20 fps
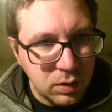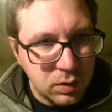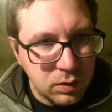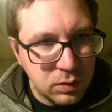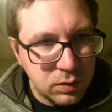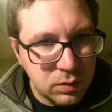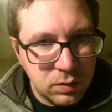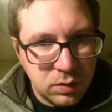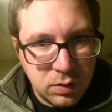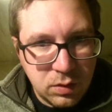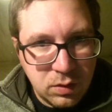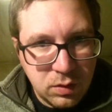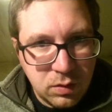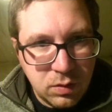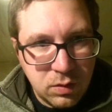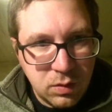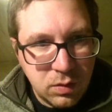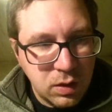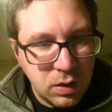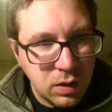
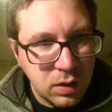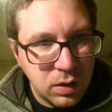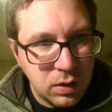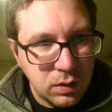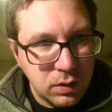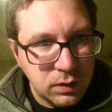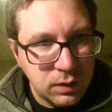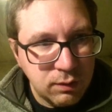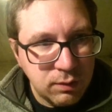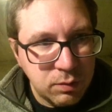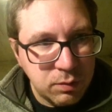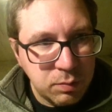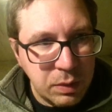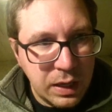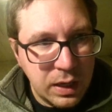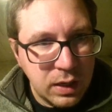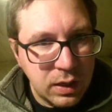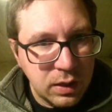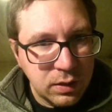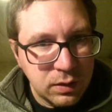So let's give it a
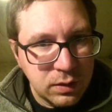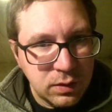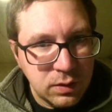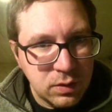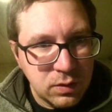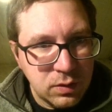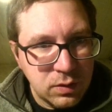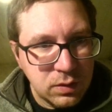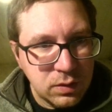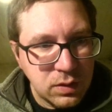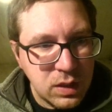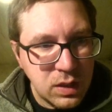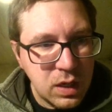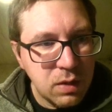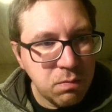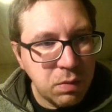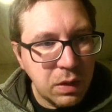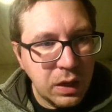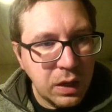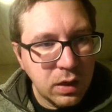padding. Let's use the
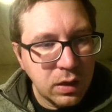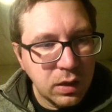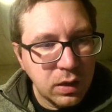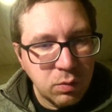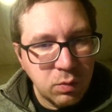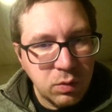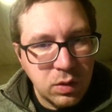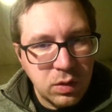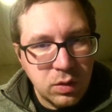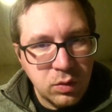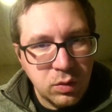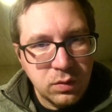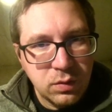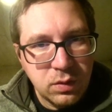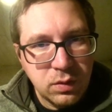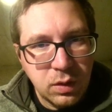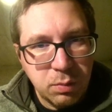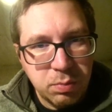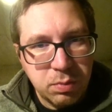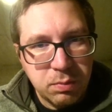same padding that we used up